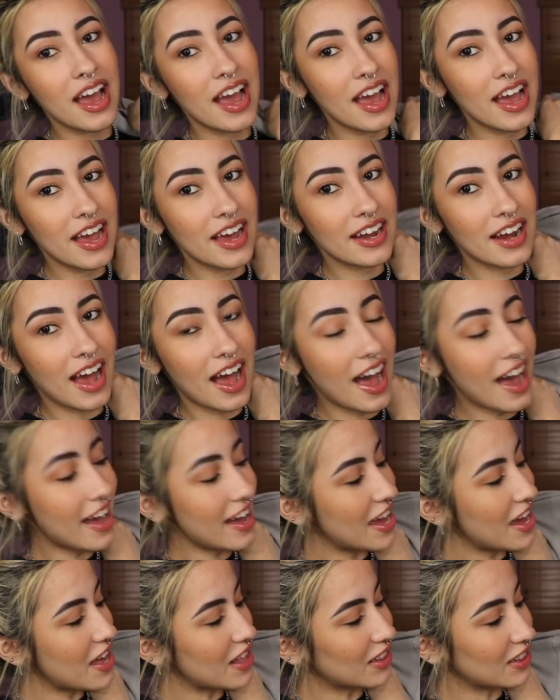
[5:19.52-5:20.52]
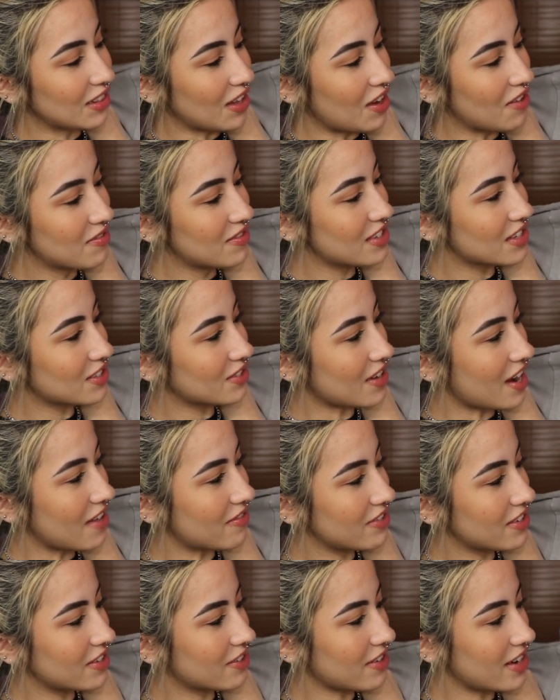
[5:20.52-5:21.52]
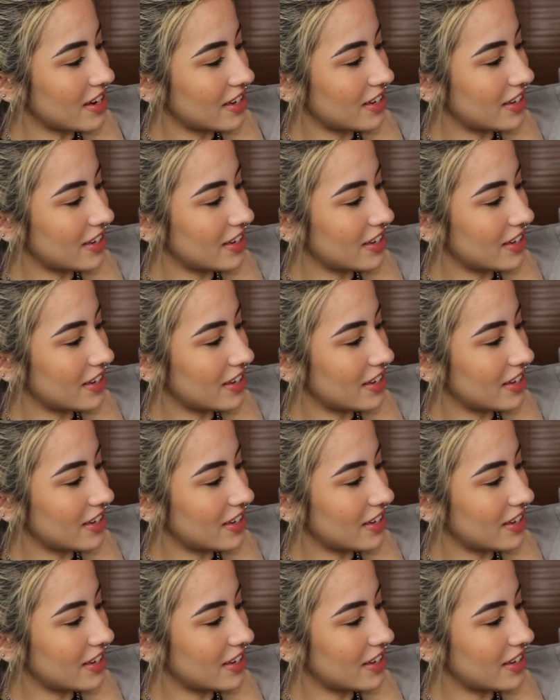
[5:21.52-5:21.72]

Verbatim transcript: And I love this graphic right